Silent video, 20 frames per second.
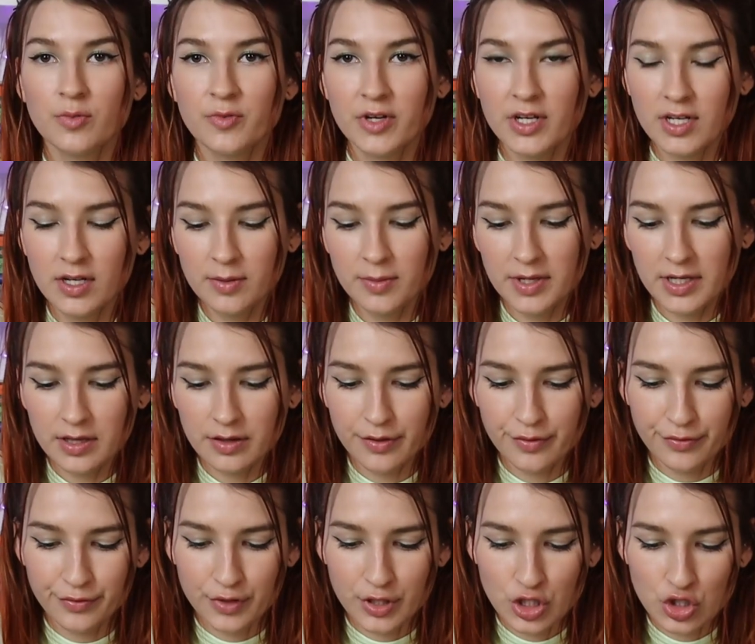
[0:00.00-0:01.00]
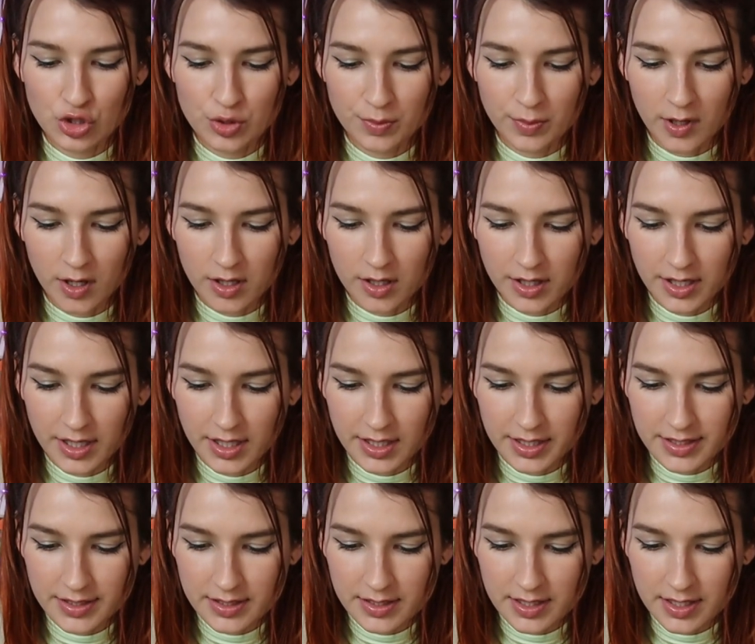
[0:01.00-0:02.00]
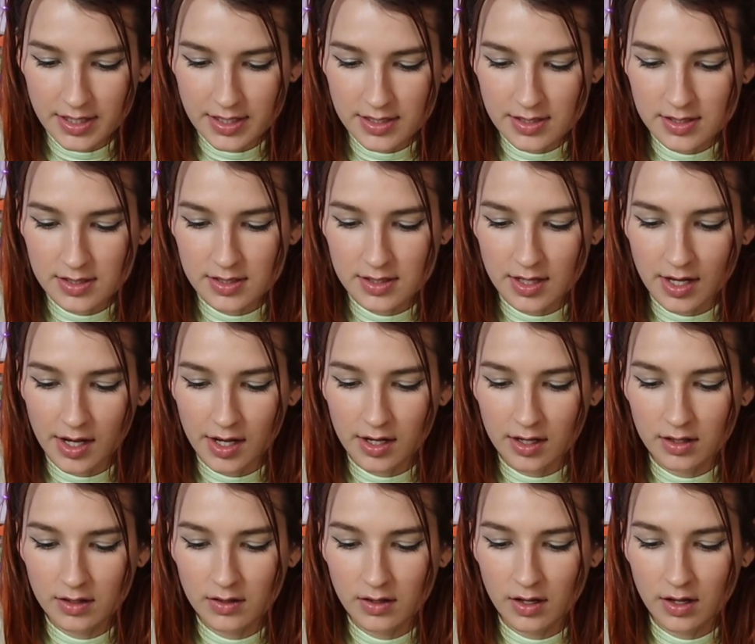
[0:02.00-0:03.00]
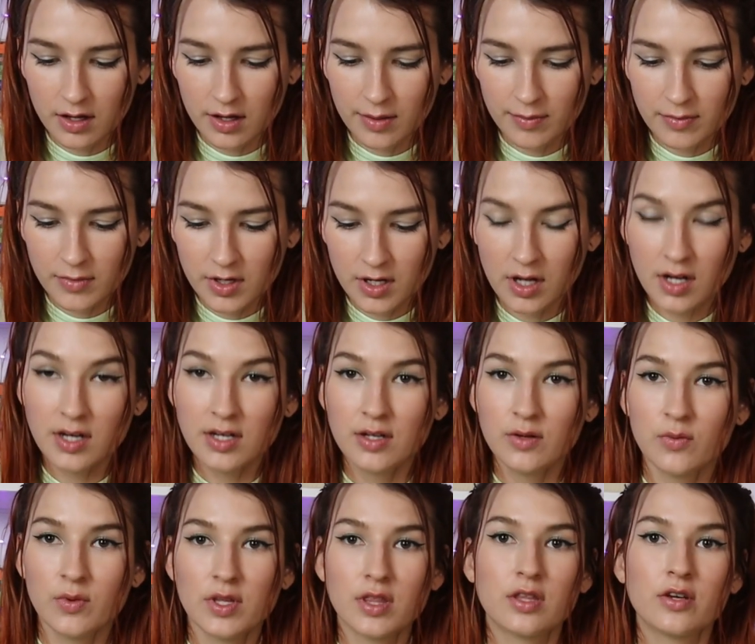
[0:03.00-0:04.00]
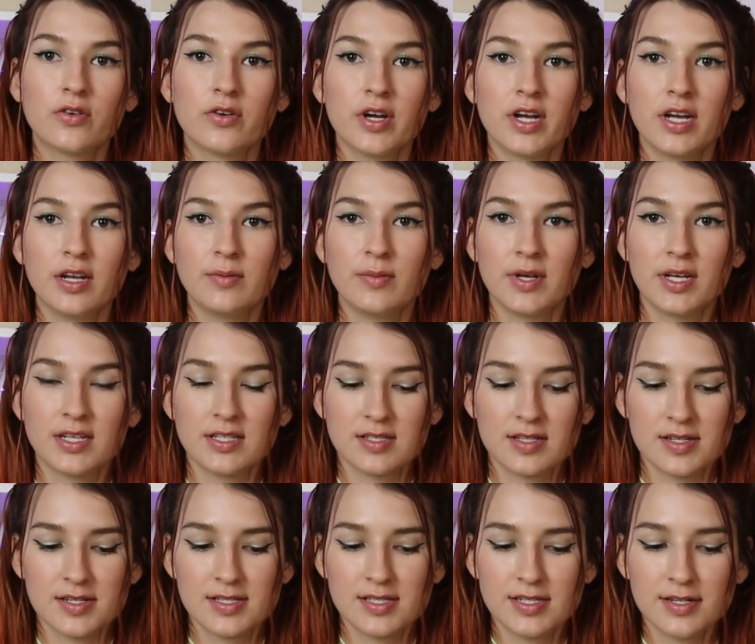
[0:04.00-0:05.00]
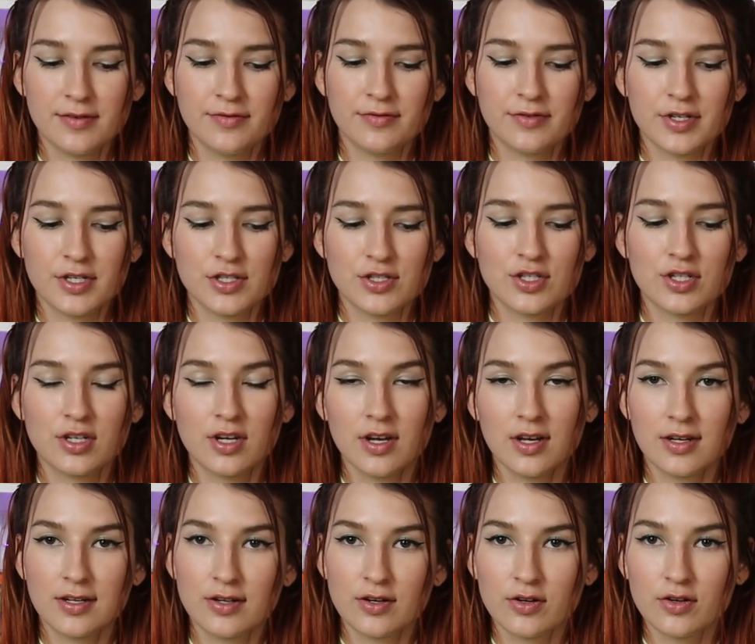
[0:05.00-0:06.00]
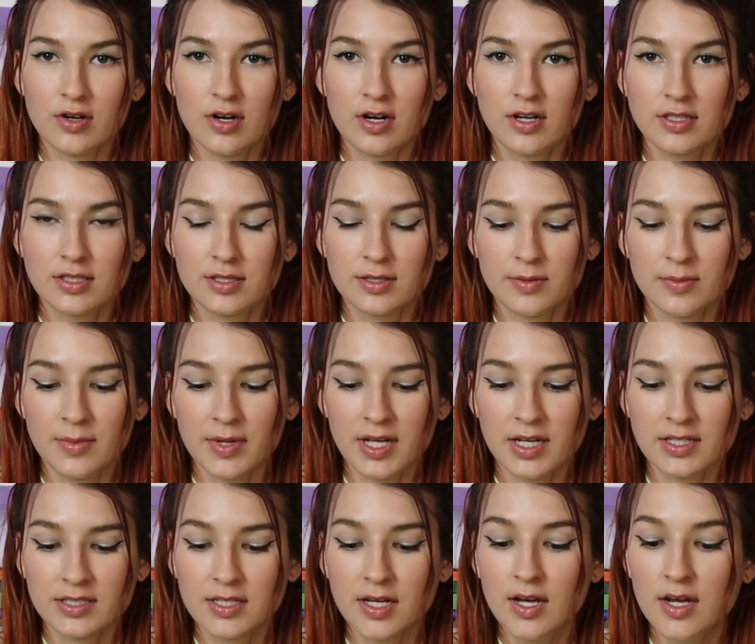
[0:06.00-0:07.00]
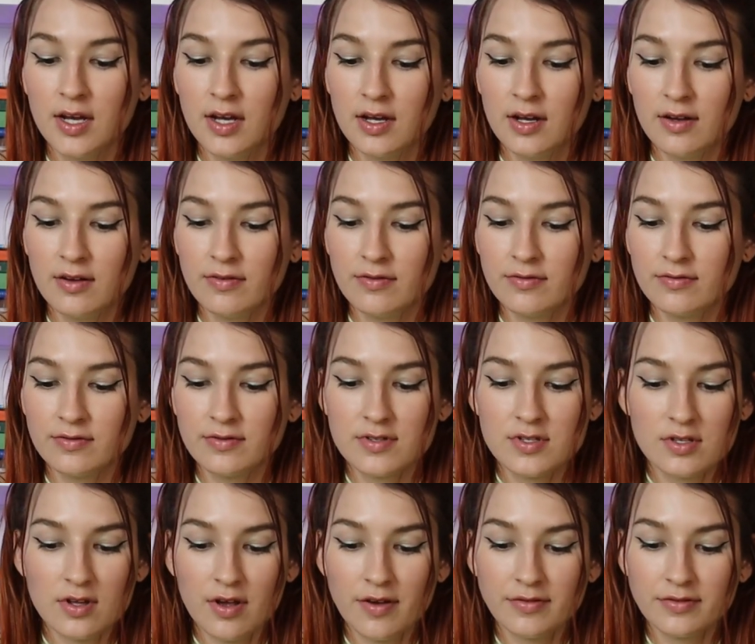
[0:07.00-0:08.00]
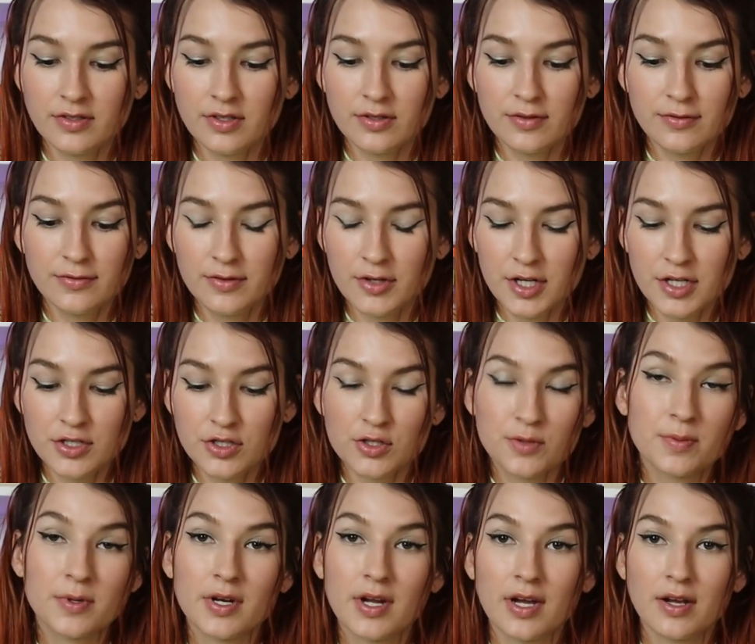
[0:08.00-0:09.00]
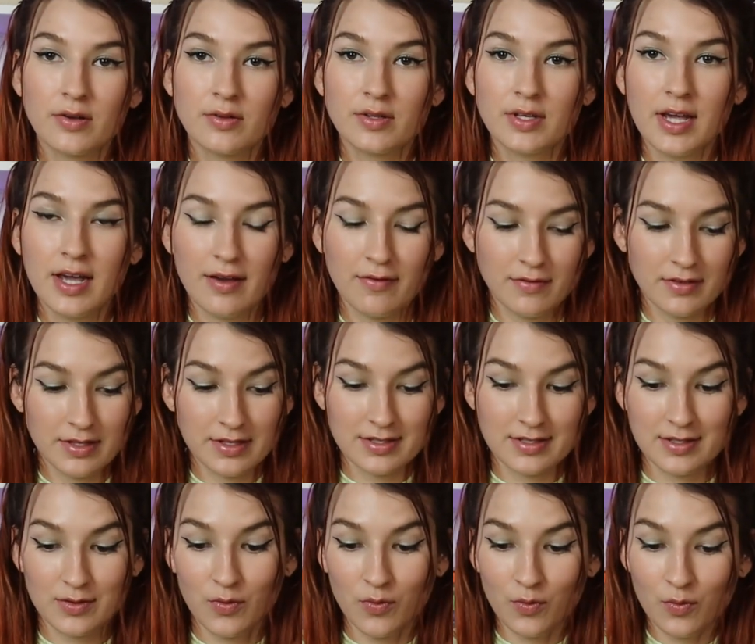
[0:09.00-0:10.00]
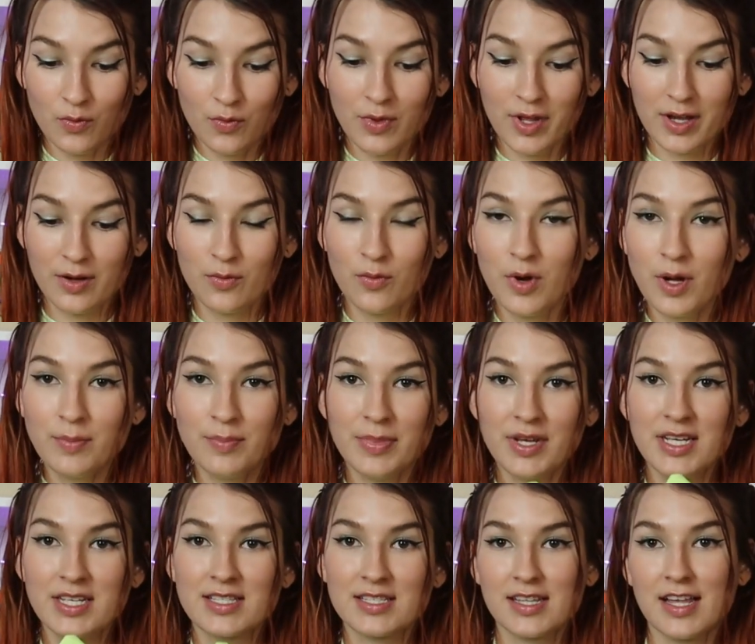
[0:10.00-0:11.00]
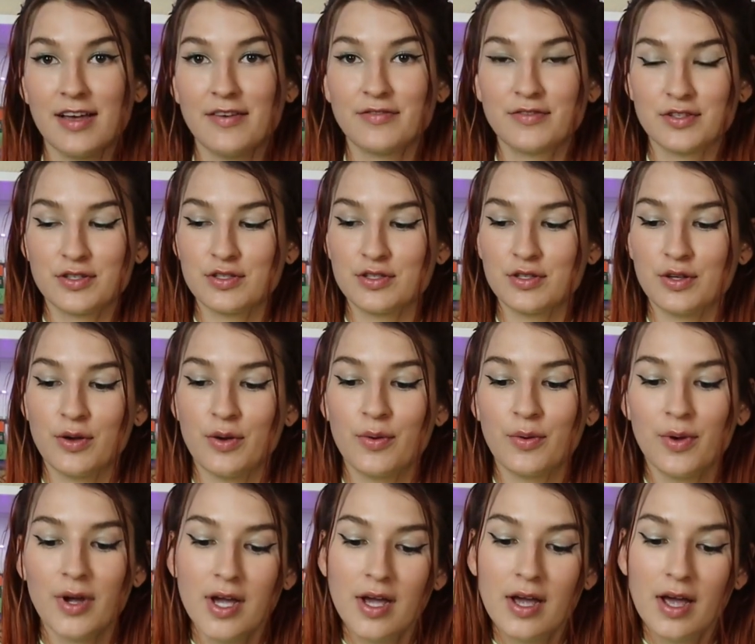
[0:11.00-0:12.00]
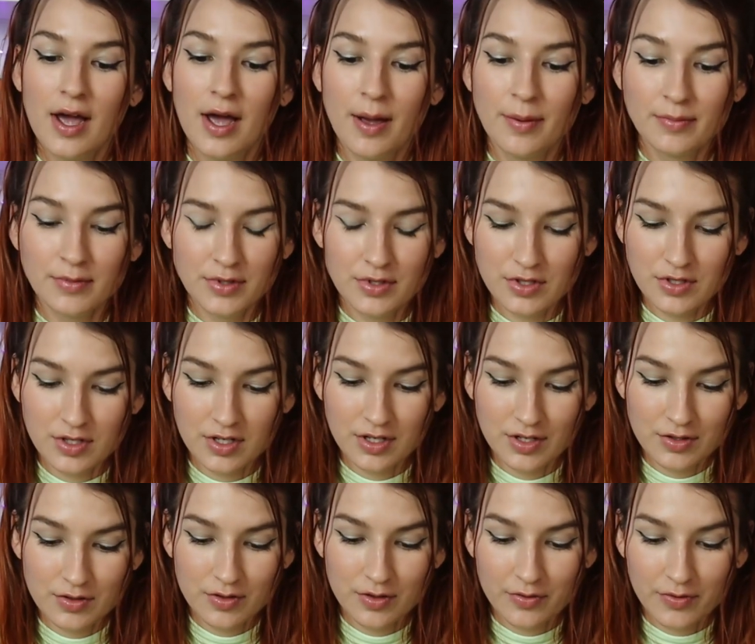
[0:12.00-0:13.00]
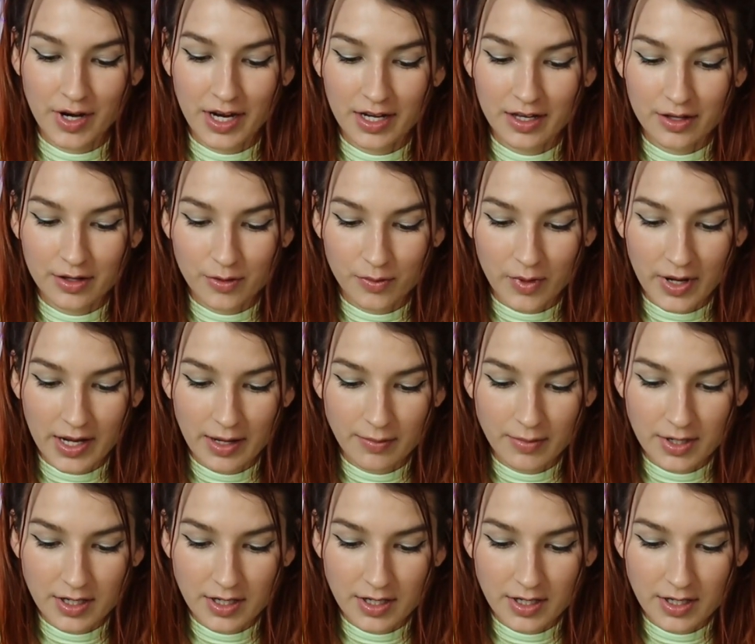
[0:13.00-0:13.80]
I'm ready to make the fringe part, and it says that cutting with the grain makes like stiff fringe and cutting across makes softer fringe, but I only have this like one piece left, so I'm just going to do the regular way.